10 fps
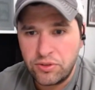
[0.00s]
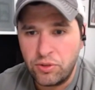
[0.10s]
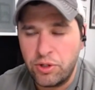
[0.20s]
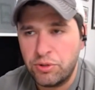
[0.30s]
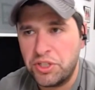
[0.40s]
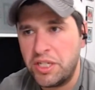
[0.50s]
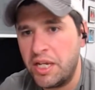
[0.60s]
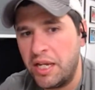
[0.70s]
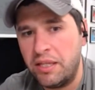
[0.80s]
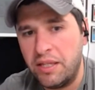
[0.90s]
So you're
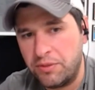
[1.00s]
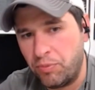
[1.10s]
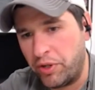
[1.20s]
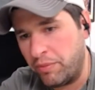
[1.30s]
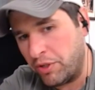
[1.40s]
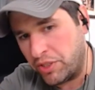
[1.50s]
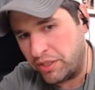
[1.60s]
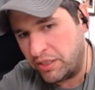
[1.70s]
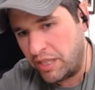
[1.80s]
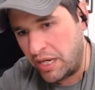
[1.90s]
seeing this pretty much a
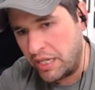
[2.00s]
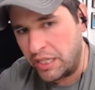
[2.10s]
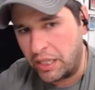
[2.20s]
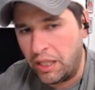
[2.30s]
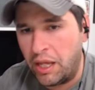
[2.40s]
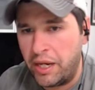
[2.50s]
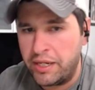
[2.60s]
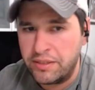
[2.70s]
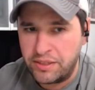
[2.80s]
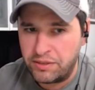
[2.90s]
steady
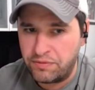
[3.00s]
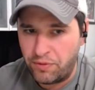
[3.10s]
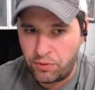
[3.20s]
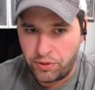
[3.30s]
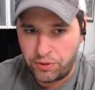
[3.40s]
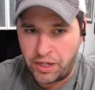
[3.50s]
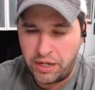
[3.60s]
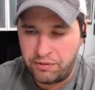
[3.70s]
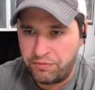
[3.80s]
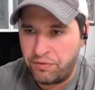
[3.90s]
decline since Volcker
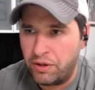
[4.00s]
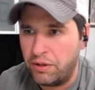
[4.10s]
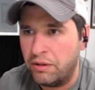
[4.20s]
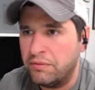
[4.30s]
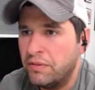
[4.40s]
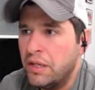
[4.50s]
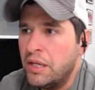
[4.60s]
got in front of